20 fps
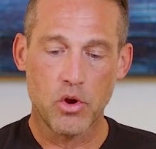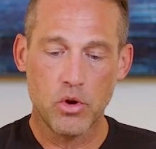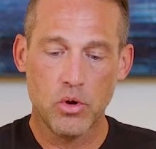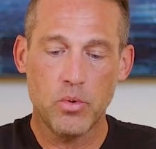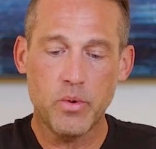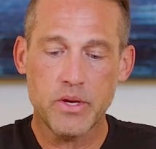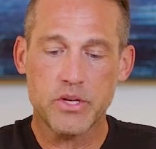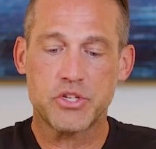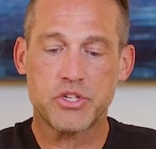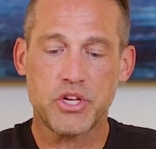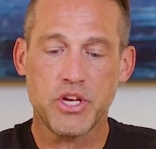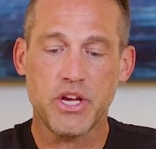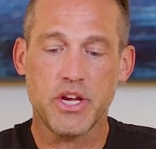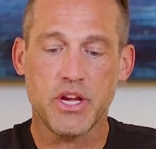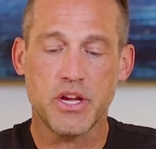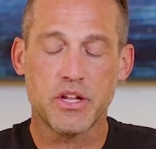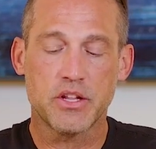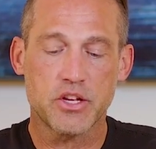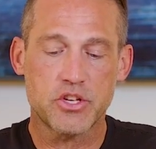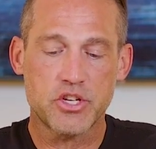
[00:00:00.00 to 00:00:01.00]
Who is
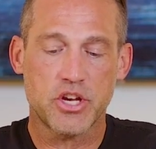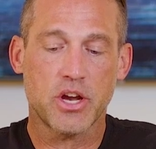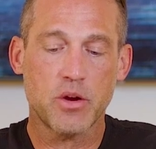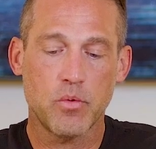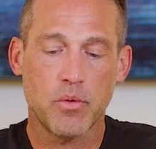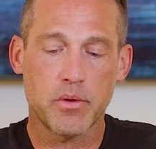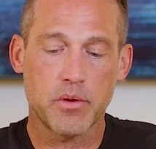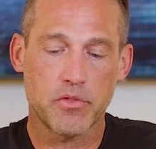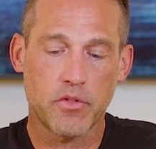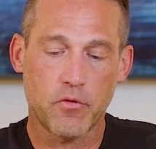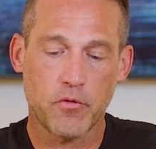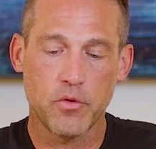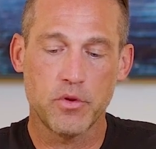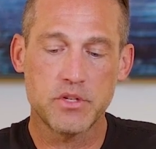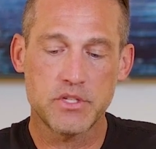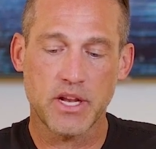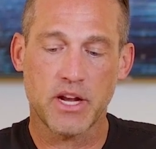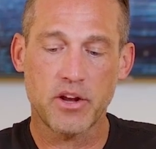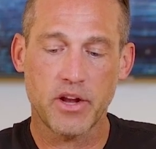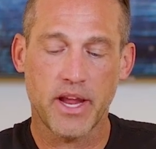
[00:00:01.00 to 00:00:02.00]
she, the chairwoman of the Food
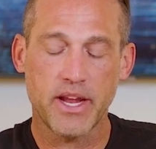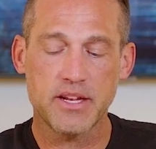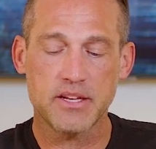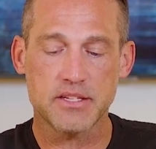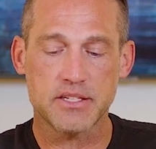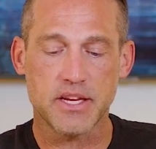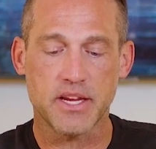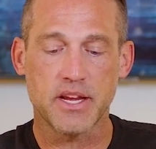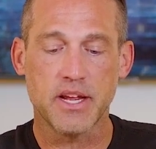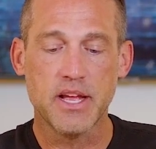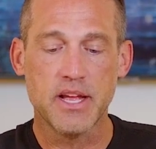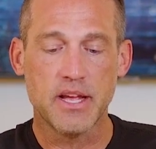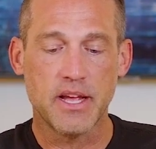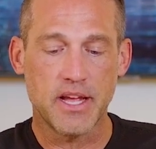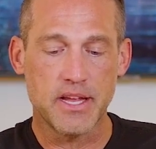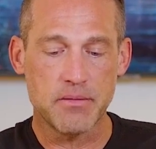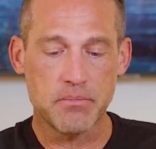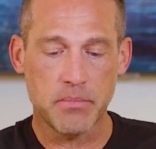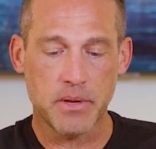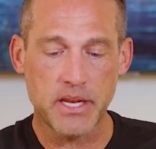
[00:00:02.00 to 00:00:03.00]
Standard Agency,
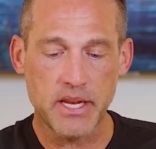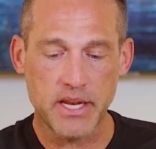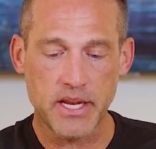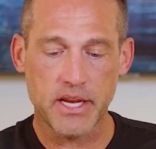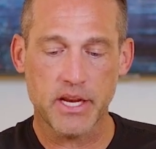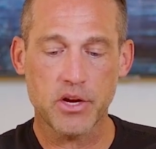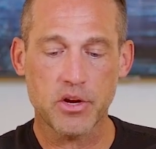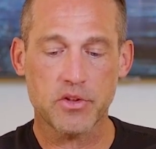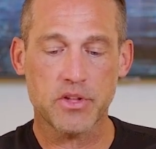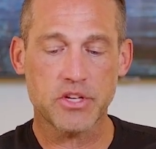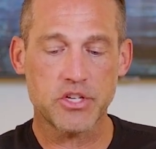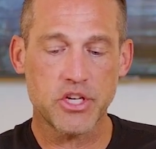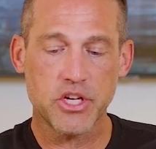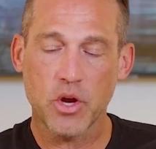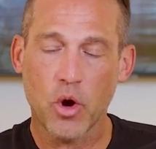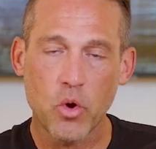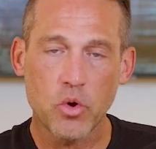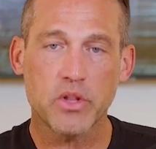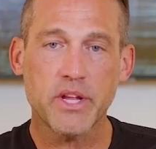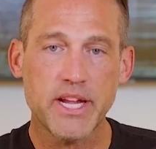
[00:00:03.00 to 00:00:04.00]
admitting here that she
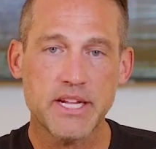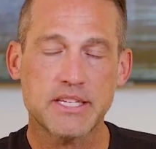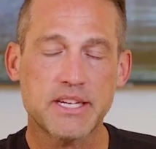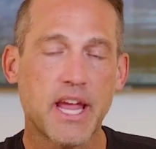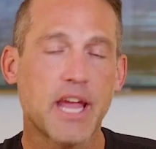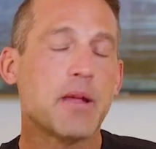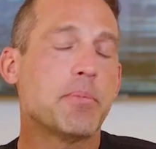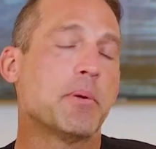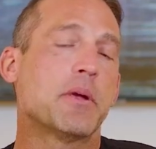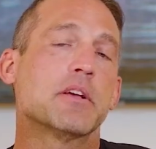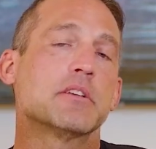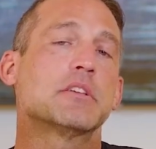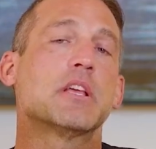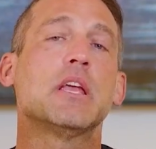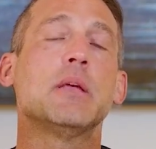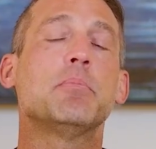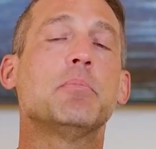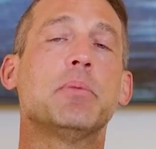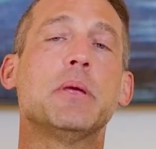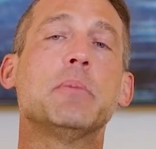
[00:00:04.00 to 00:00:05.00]
only eats cake because
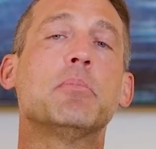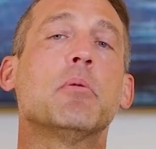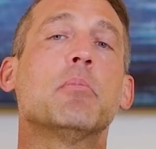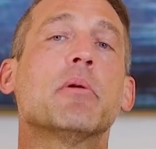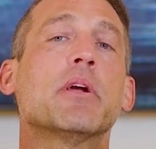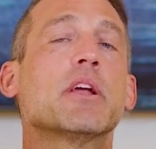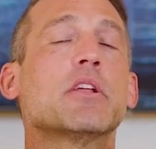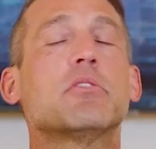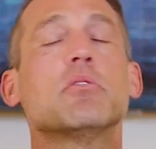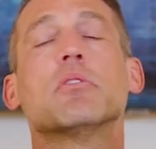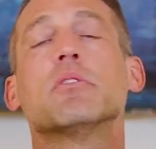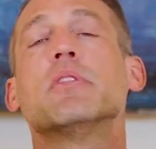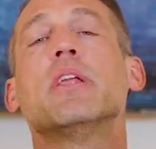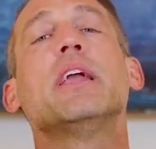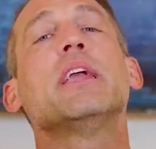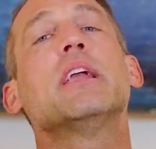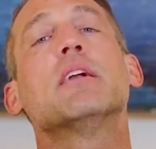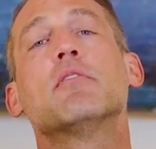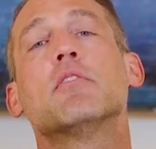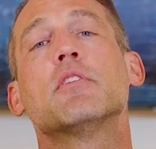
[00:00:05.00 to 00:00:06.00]
people bring it to her and
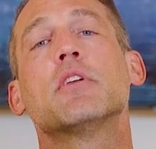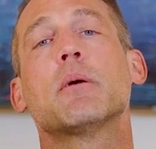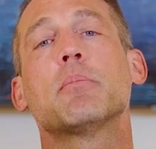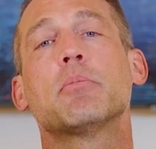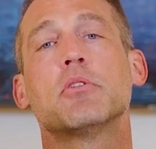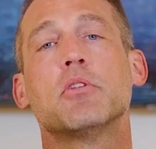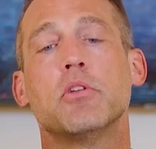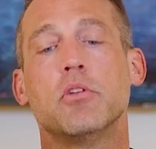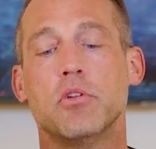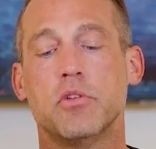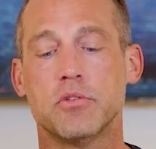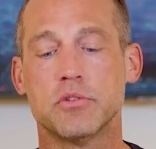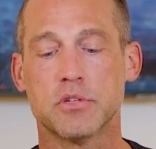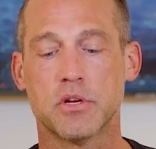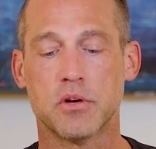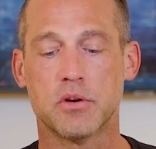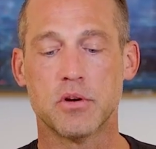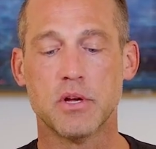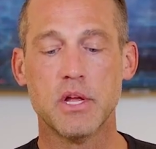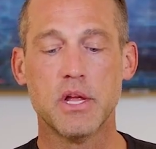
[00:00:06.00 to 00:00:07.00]
they give her the opportunity to do
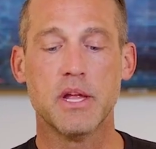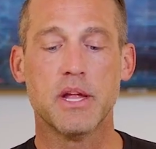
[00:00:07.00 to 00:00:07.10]
so.